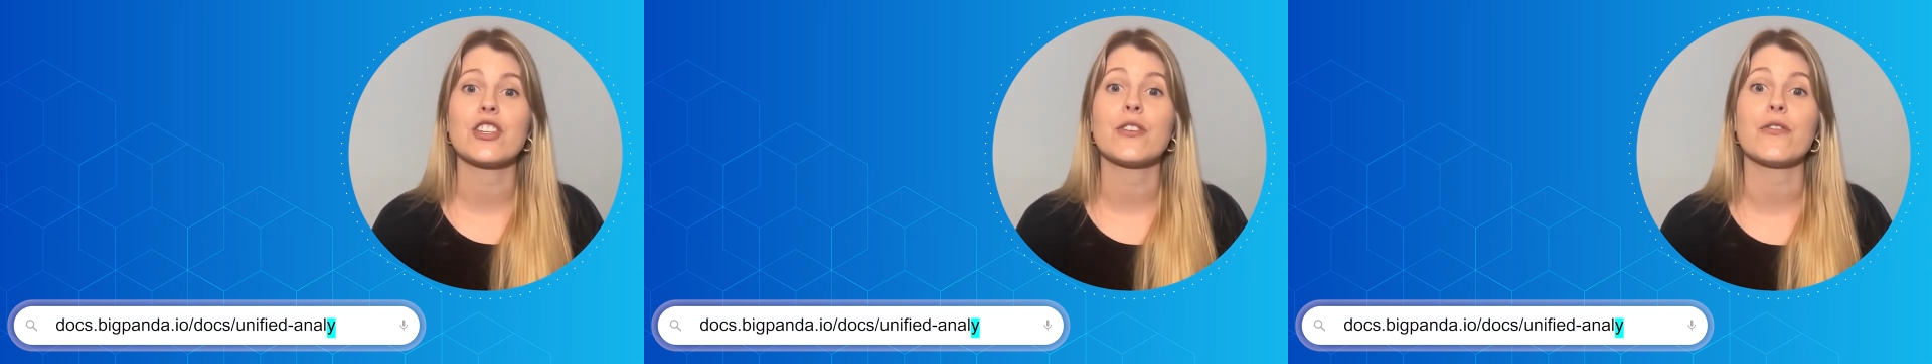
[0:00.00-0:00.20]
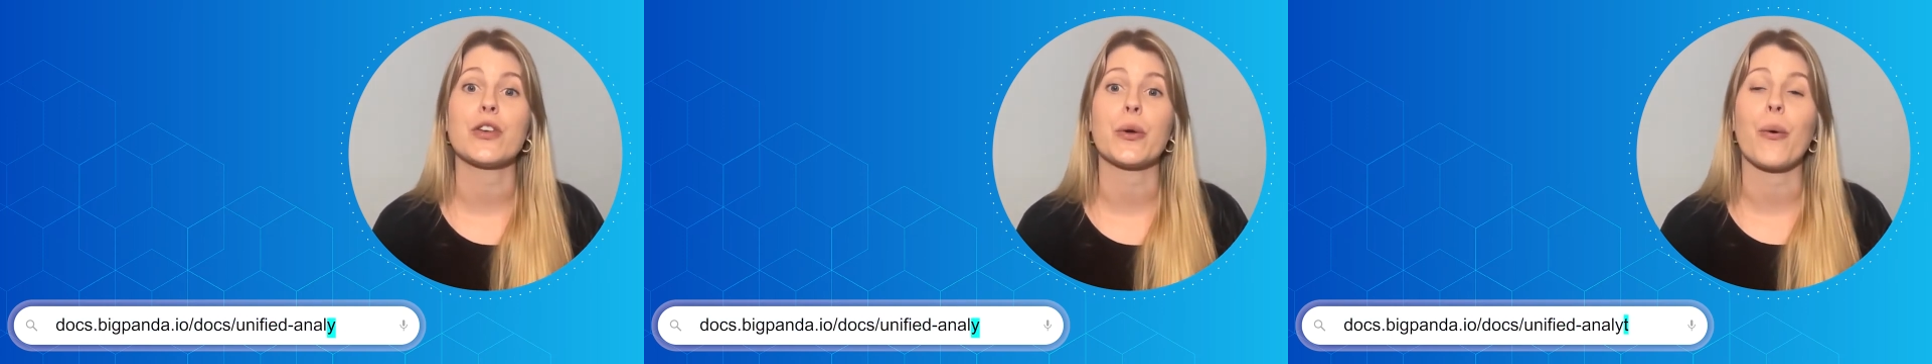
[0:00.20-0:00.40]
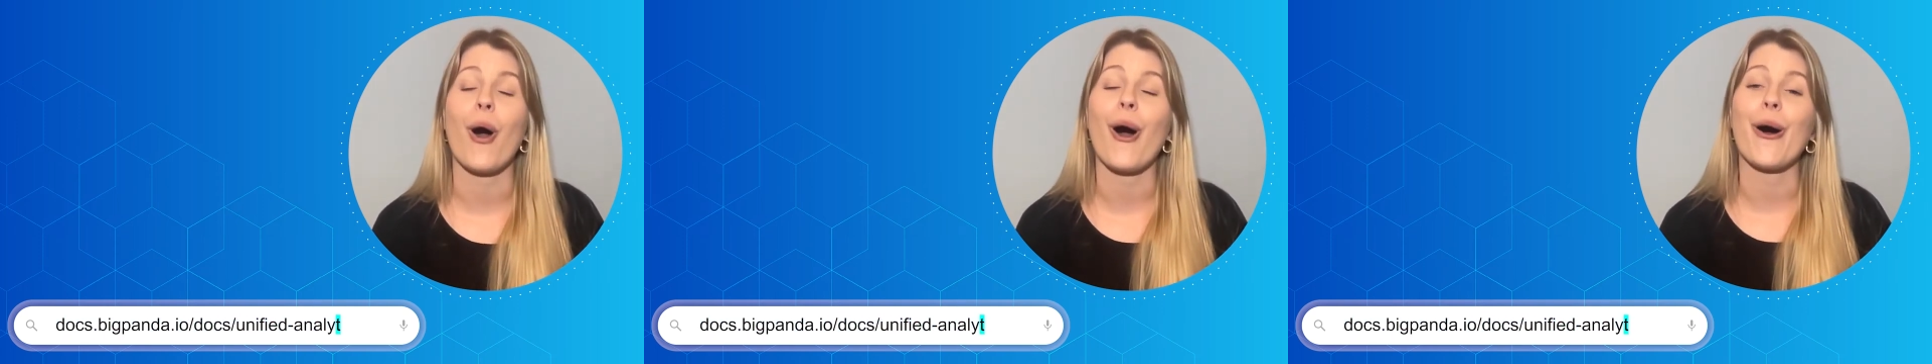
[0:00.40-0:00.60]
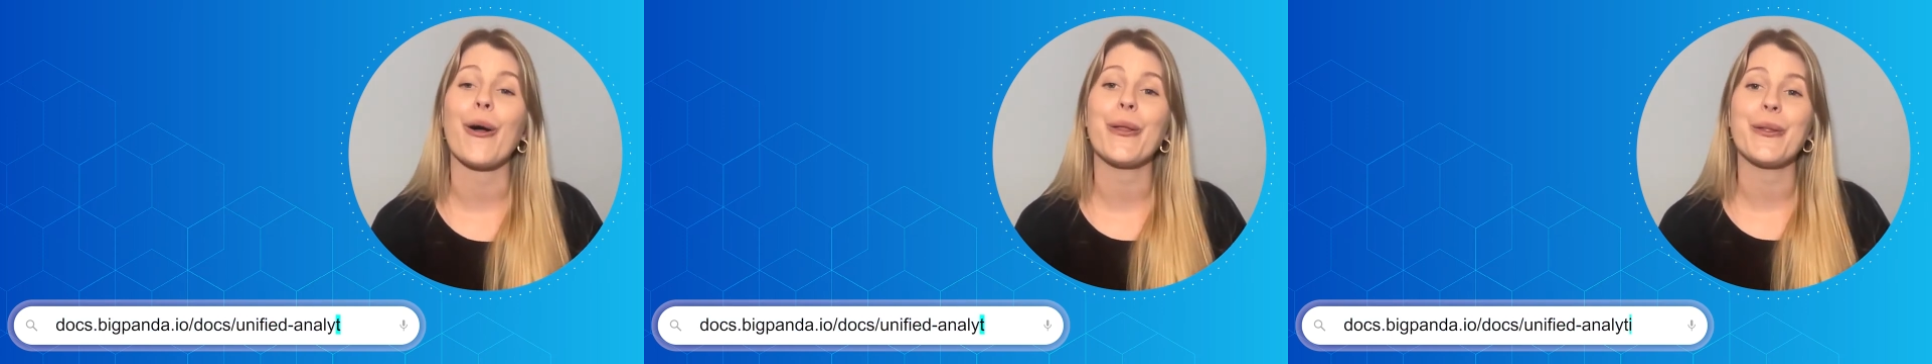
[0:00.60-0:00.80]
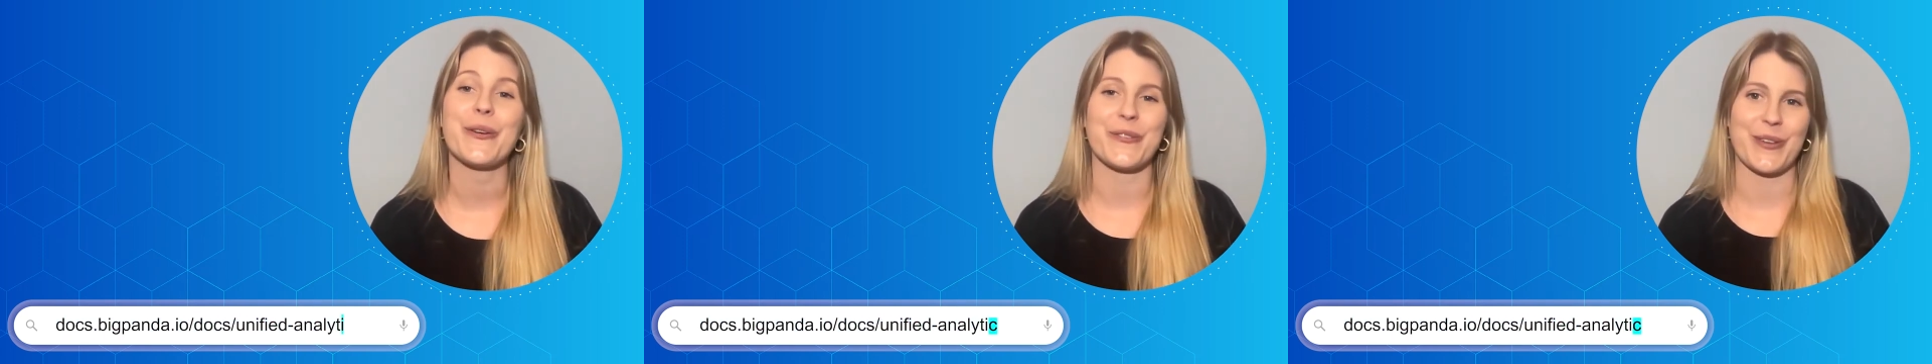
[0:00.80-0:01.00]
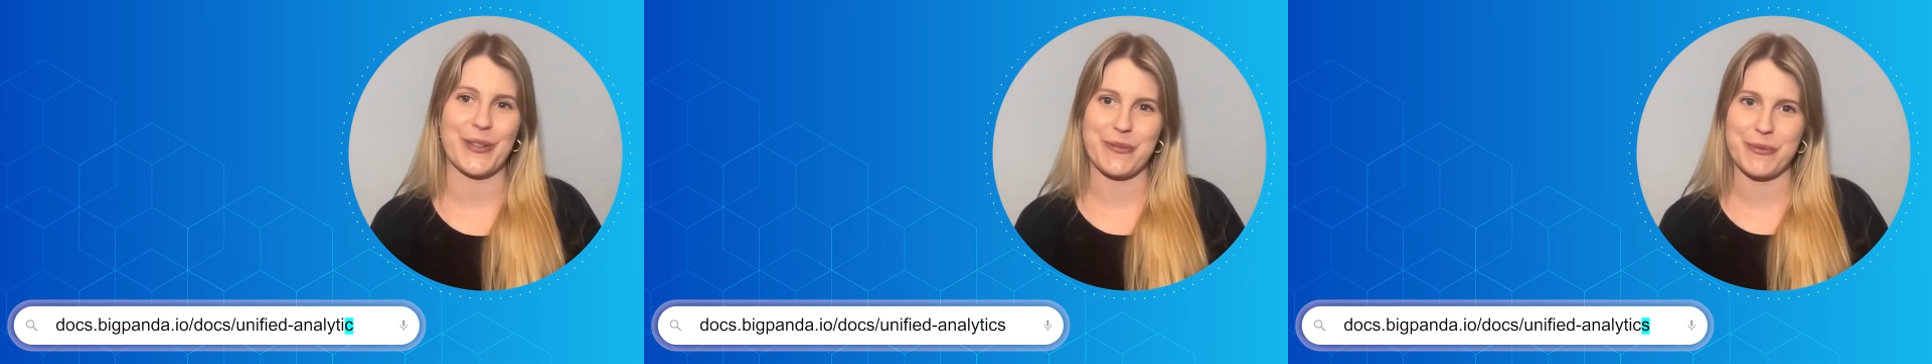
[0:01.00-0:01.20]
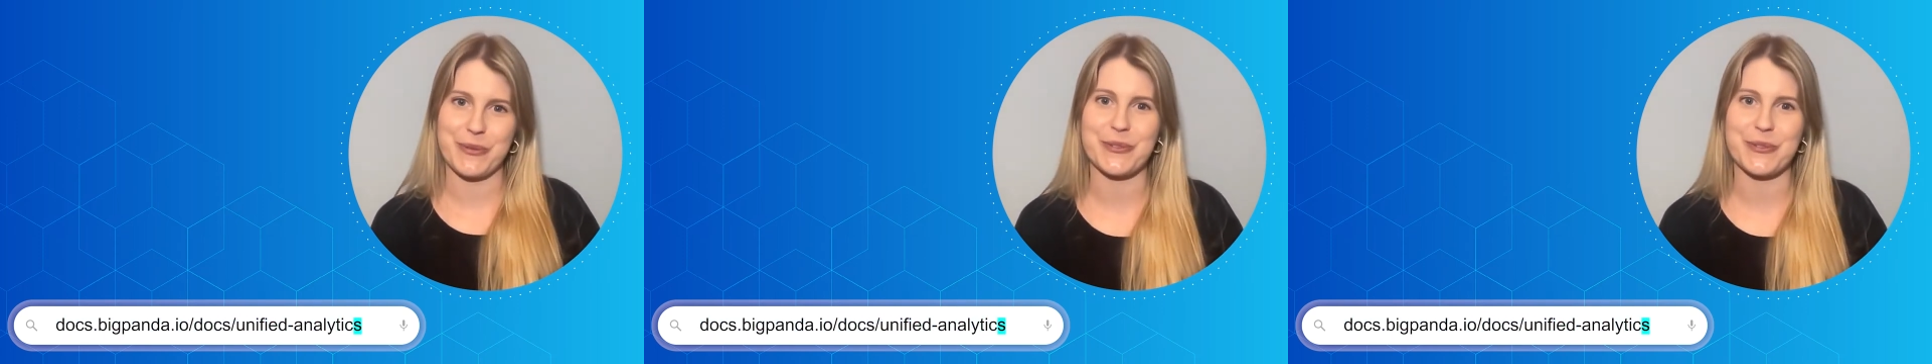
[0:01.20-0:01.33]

to view all available